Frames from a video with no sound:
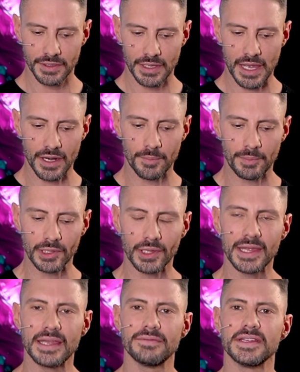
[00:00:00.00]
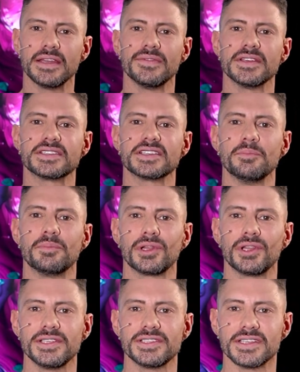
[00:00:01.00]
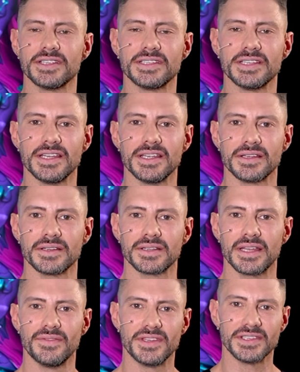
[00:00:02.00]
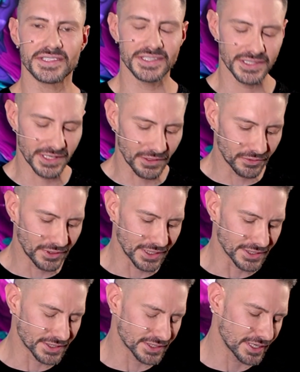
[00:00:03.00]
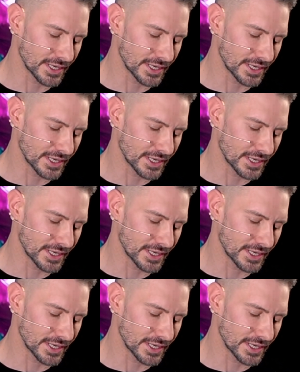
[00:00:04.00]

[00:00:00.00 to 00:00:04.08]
and I believed in the simplicity, in the stillness,